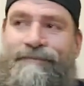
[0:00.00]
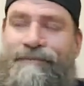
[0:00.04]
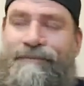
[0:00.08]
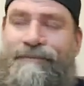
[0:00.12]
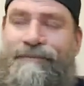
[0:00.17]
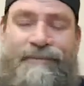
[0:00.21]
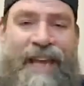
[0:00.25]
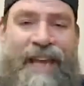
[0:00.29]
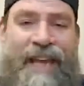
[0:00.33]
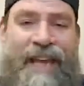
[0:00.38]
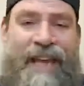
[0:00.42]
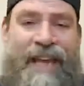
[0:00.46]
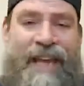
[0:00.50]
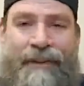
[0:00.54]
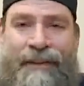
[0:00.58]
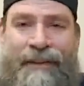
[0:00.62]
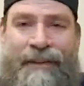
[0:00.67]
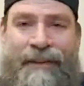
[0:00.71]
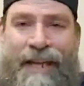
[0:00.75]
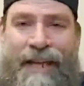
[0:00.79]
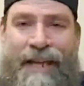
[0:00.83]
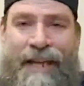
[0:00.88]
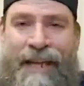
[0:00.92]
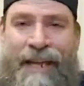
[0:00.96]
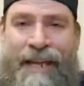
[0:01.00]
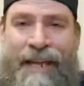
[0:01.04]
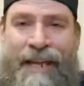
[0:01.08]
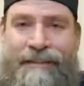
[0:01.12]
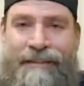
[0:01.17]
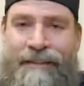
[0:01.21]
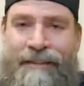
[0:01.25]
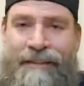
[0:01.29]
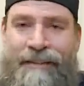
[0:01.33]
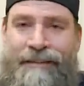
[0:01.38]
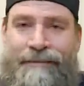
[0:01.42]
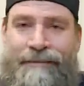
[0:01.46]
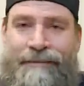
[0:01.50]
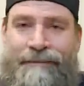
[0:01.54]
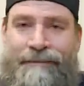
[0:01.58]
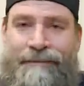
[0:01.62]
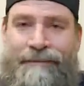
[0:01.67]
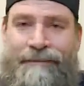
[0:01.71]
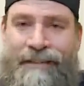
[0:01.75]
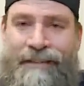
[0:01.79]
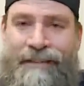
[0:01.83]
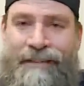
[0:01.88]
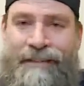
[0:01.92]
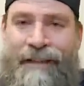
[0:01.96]
after a day, it's it's
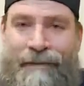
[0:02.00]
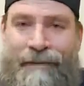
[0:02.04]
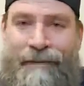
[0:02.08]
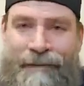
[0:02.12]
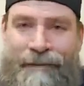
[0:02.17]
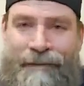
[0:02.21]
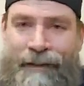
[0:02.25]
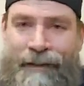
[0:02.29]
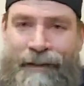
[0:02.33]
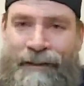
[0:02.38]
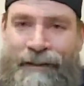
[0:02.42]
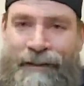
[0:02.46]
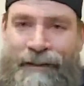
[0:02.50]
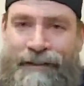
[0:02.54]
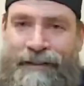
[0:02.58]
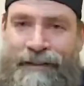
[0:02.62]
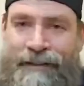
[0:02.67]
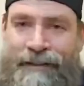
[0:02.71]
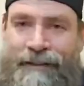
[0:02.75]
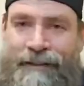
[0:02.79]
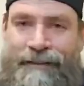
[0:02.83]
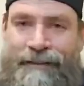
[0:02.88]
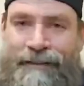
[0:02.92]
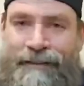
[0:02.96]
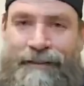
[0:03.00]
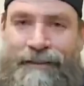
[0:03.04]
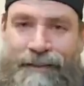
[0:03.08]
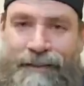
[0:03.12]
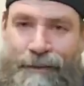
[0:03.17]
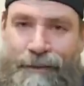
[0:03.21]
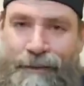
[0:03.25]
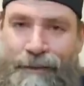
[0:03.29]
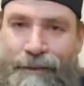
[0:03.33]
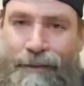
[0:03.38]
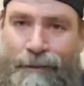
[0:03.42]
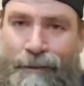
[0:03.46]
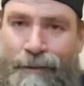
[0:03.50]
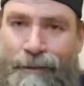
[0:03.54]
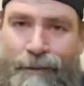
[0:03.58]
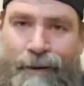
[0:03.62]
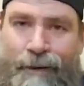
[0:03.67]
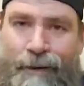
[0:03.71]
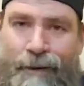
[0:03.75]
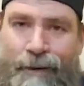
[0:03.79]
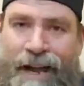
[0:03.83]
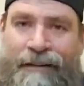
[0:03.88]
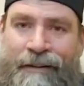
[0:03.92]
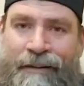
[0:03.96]
not fun. It's just too
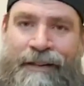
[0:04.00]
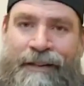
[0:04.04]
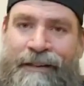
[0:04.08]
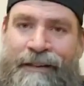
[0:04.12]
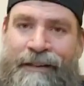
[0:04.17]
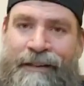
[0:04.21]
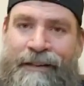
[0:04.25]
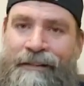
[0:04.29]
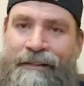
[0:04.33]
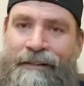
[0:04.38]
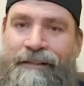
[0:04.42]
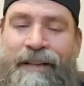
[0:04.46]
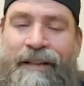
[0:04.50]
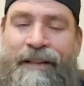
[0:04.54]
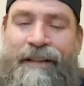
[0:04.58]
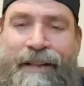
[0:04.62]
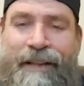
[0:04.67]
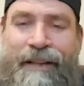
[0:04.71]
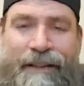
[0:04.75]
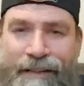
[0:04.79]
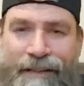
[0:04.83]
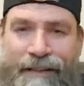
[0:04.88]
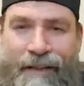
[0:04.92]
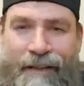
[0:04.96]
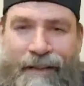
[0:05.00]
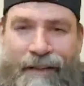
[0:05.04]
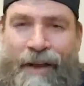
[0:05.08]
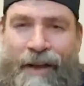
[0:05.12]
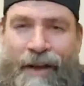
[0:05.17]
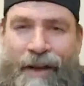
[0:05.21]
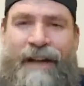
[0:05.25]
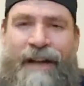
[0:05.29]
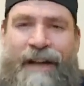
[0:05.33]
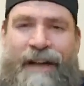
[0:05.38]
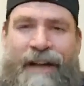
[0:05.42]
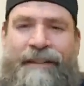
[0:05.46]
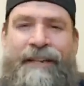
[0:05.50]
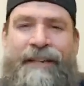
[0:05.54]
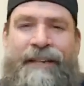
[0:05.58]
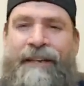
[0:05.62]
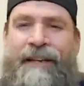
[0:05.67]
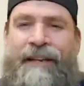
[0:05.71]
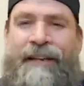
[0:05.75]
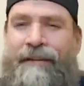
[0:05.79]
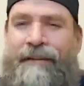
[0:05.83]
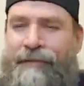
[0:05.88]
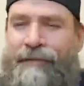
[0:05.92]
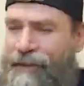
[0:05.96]
crowded and oddly
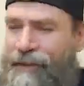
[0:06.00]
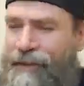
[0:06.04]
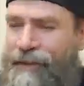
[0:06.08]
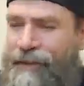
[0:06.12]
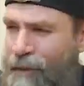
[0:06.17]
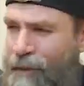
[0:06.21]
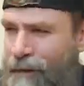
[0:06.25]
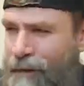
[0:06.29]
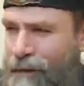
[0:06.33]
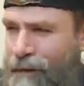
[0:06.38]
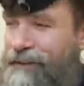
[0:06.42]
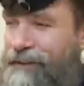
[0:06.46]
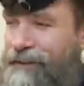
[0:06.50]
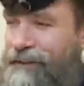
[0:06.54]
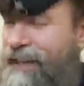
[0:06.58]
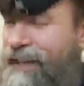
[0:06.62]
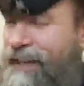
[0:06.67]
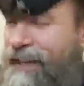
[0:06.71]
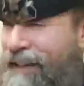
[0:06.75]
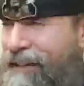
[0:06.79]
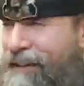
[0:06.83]
enough, New York was like